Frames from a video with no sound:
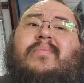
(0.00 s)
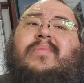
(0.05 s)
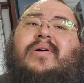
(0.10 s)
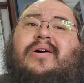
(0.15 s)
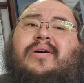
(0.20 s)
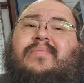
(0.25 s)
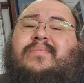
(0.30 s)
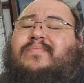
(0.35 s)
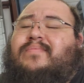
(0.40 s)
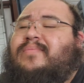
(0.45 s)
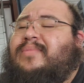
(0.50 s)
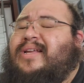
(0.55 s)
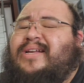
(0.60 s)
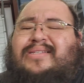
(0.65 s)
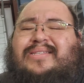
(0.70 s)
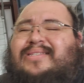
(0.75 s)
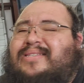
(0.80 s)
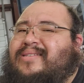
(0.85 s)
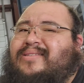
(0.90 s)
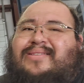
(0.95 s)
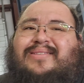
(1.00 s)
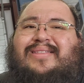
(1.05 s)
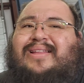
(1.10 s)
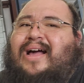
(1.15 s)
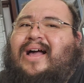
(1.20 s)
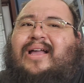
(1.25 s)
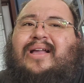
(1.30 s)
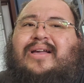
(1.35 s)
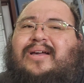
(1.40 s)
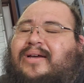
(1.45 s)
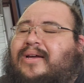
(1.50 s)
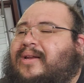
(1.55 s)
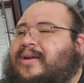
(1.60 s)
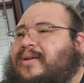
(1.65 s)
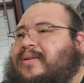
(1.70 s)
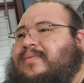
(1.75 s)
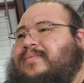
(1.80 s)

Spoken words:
them up. That's not good.